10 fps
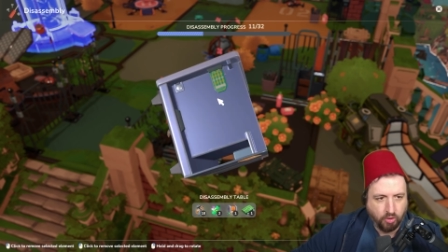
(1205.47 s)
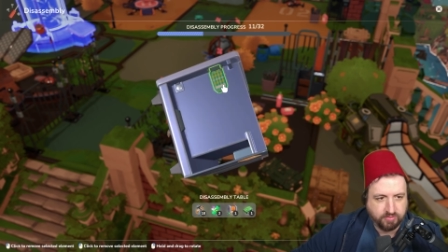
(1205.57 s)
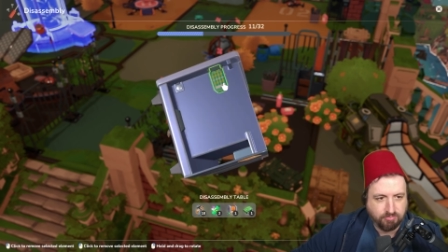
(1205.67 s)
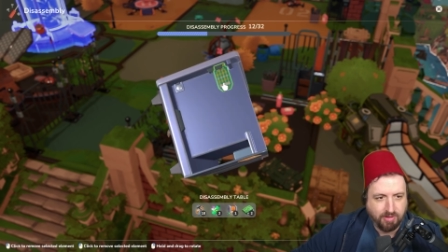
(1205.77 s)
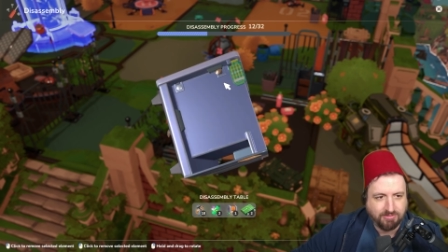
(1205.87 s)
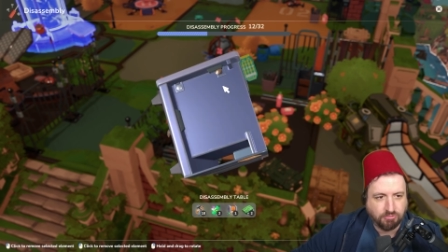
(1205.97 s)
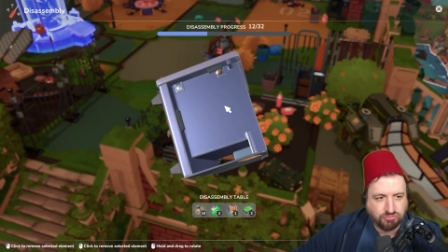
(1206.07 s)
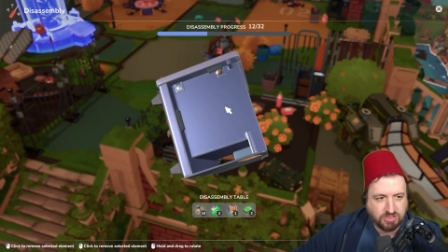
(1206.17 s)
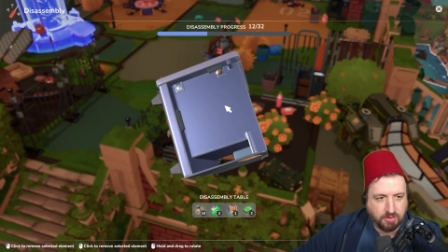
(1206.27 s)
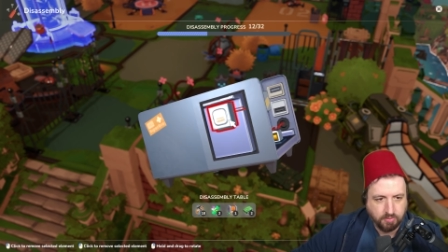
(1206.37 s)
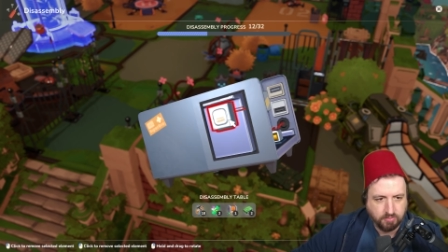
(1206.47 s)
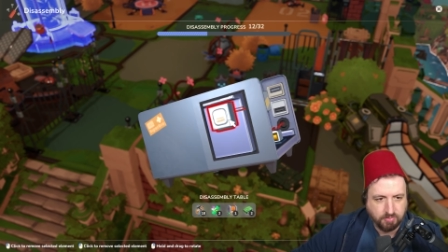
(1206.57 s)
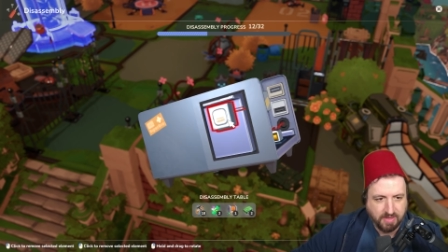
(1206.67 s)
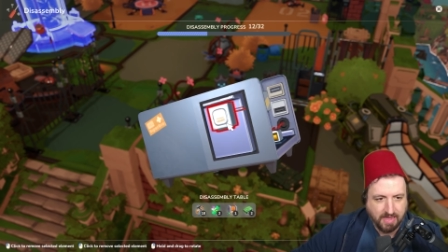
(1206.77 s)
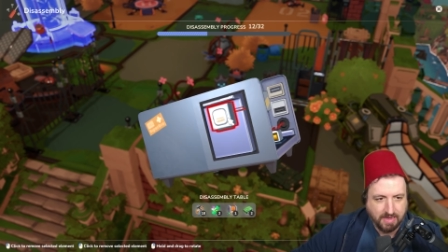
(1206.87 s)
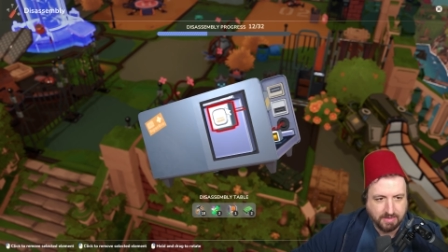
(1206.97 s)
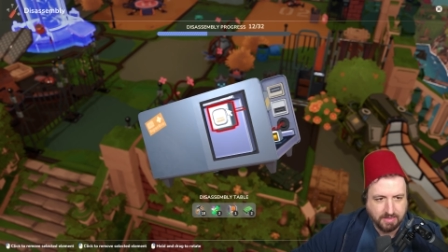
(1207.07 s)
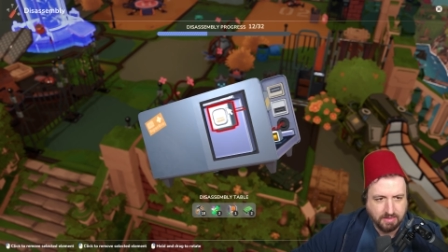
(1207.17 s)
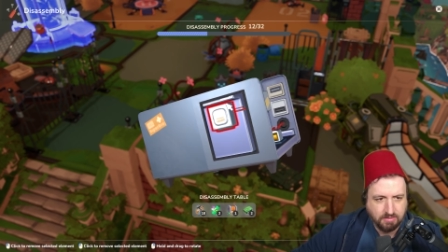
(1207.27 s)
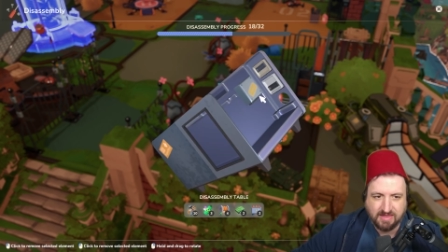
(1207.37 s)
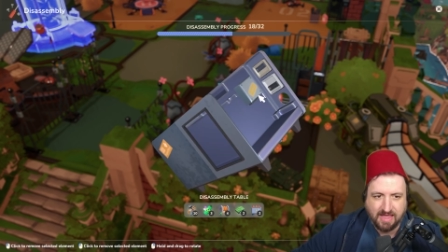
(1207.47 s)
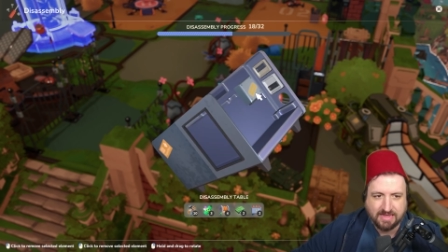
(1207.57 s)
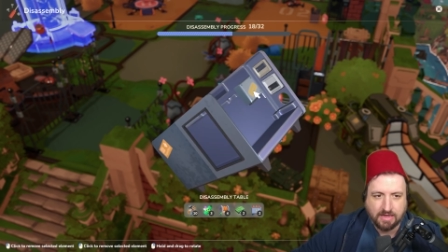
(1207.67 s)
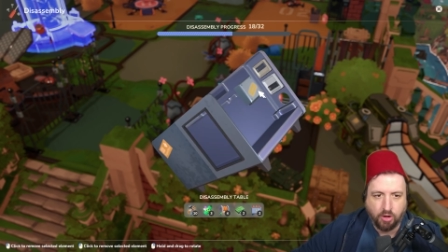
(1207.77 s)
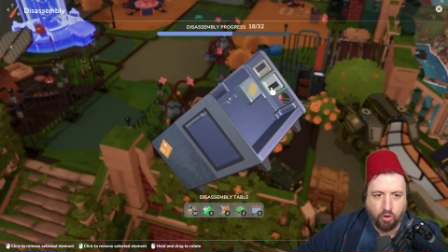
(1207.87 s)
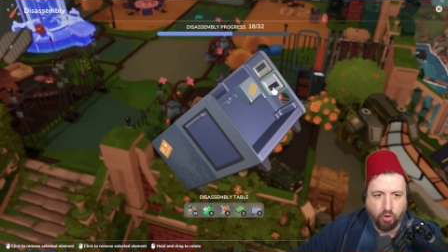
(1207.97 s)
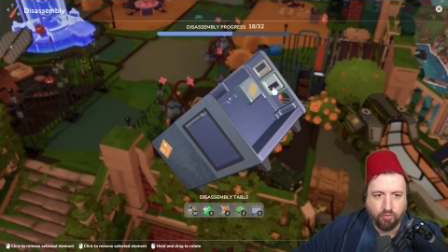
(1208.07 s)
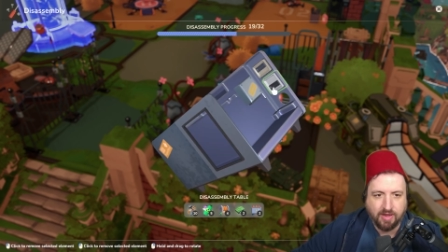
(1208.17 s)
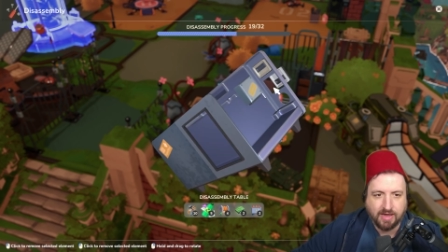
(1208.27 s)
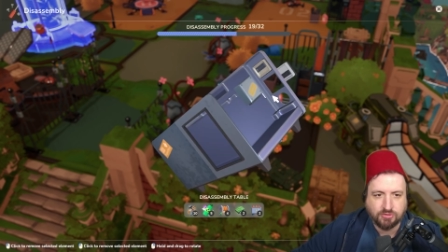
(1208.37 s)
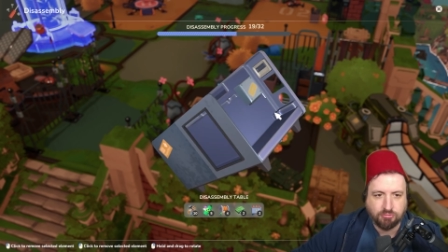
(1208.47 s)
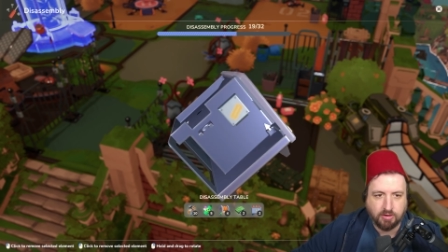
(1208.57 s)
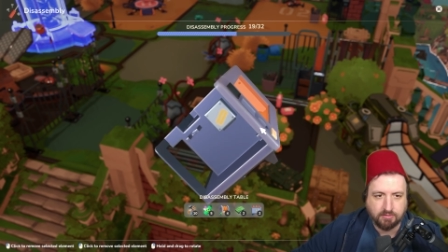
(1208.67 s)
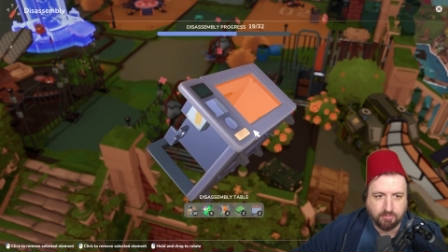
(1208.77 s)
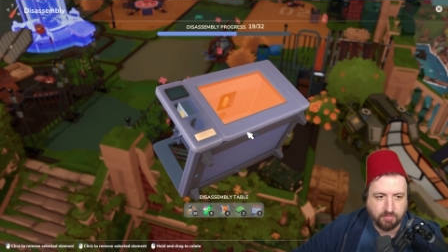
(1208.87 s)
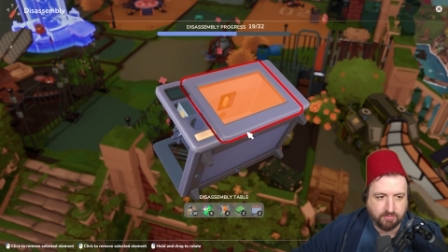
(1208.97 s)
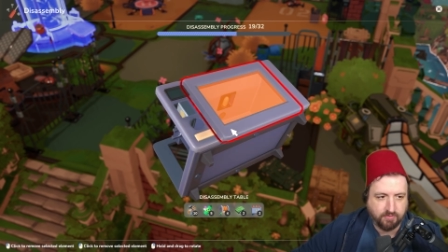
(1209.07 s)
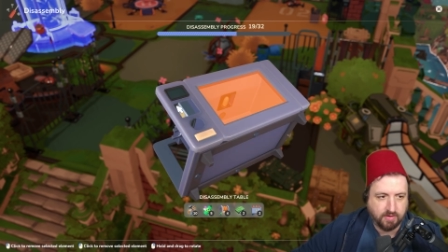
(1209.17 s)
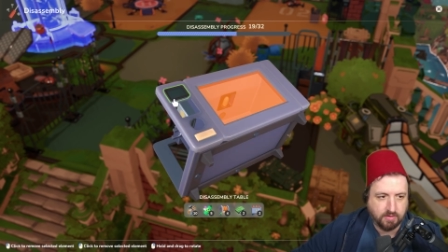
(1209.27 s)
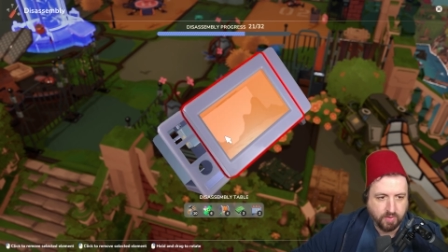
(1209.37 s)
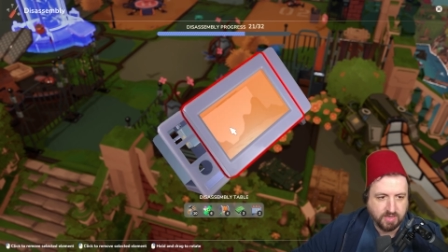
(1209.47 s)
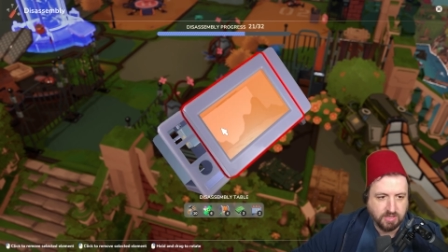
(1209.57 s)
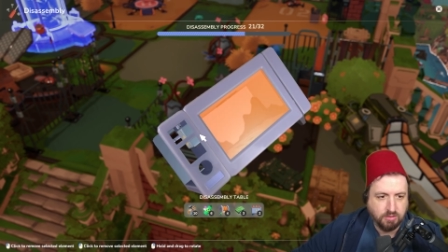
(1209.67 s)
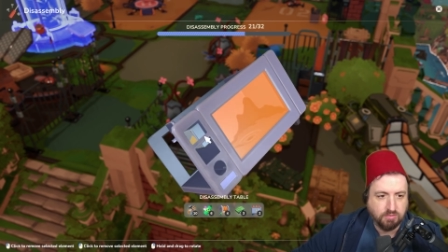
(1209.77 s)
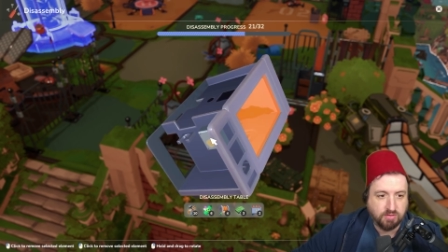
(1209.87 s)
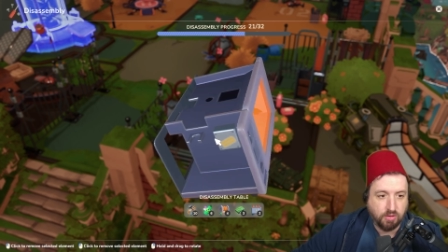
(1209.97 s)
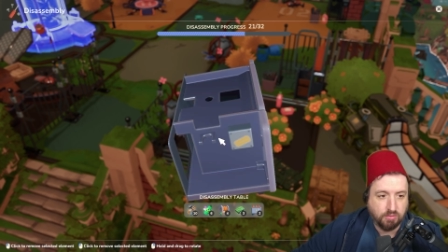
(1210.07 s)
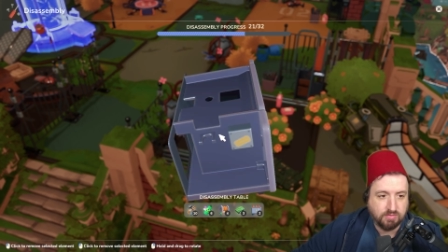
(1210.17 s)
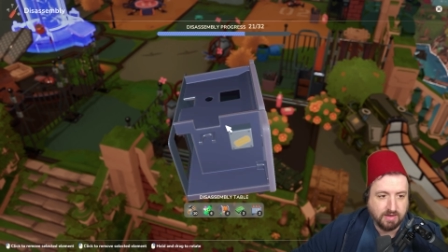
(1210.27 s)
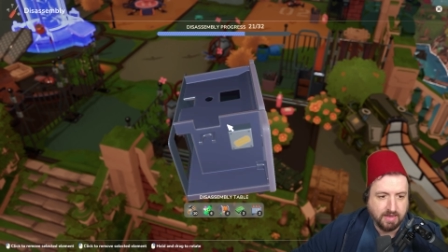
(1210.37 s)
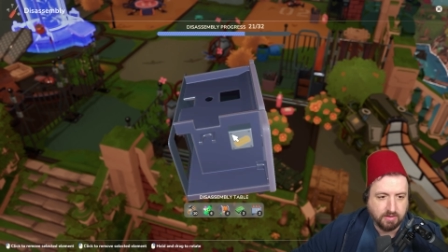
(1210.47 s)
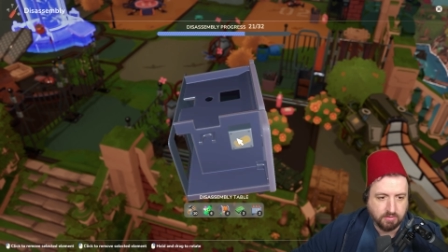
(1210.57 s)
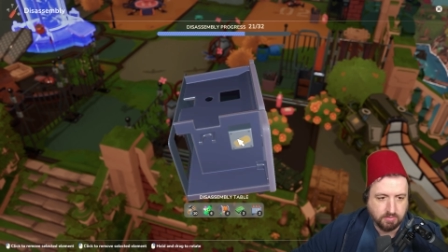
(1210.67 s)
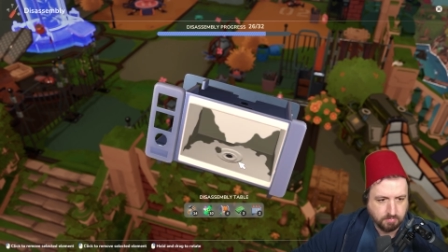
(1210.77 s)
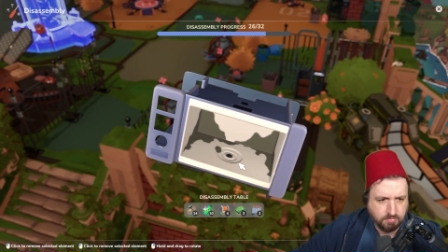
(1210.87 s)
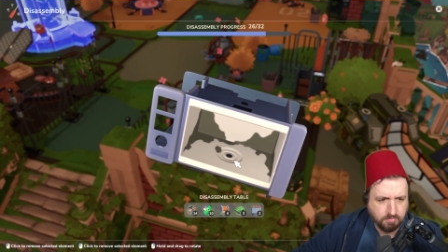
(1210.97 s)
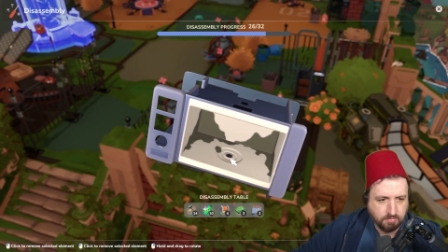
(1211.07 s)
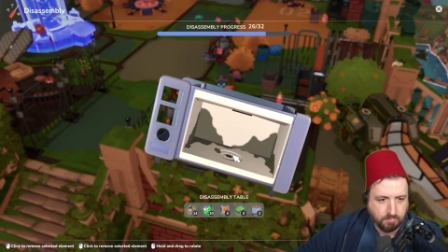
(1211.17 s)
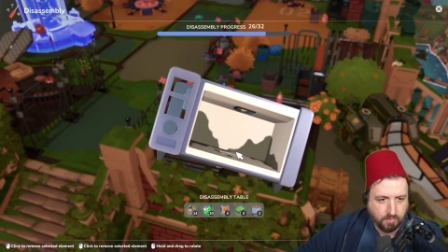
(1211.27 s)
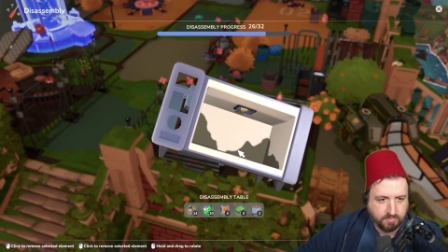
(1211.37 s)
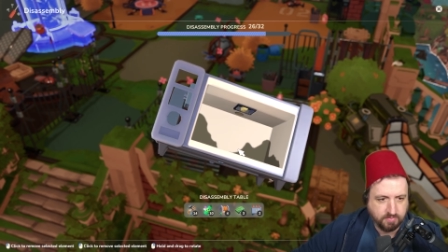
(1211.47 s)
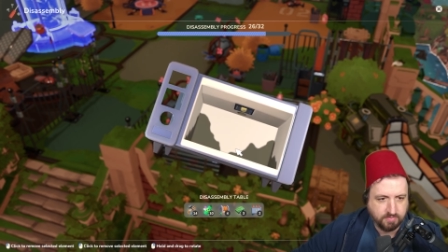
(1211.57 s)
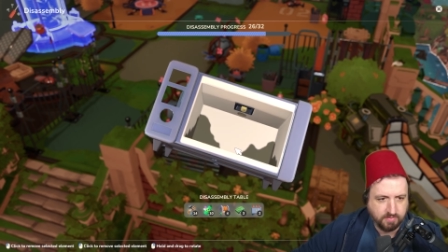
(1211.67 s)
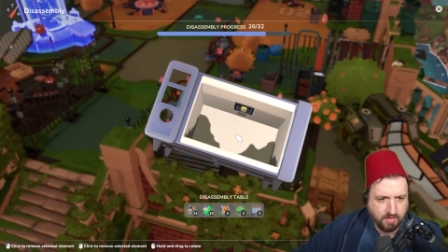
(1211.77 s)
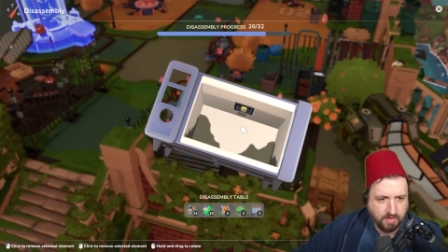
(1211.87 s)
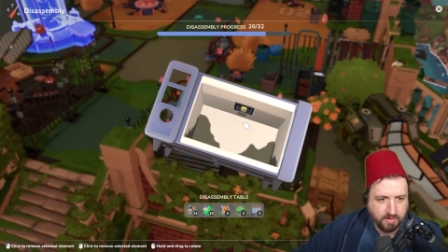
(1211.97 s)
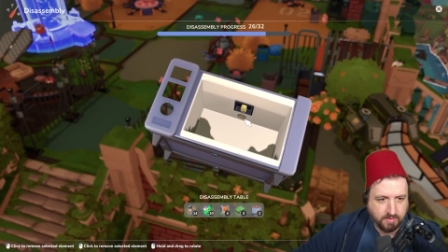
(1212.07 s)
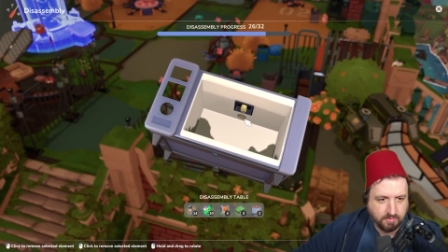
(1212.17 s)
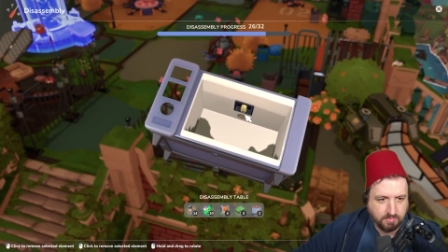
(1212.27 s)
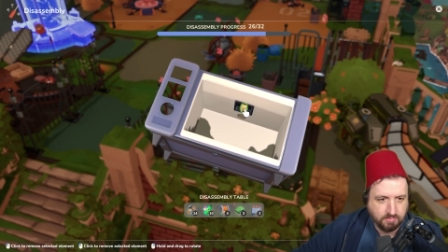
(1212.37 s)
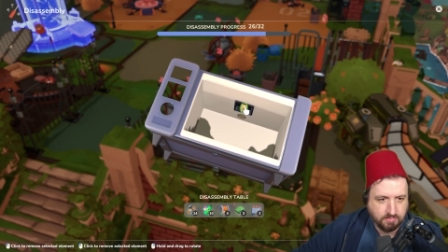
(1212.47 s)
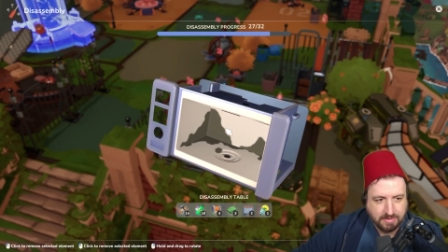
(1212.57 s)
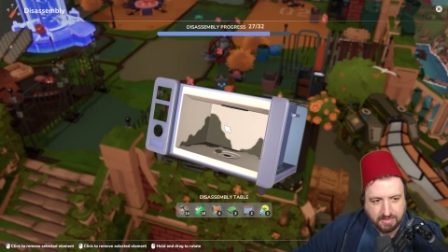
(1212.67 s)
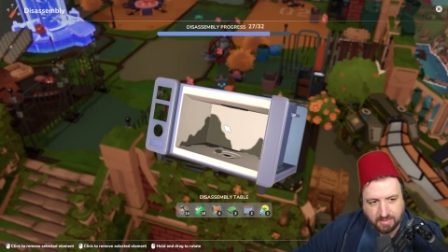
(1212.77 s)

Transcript: Oh, some microchips. Those will be handy. Yanking all the electronics from this thing. We can use those later. Hmm, what's inside? Any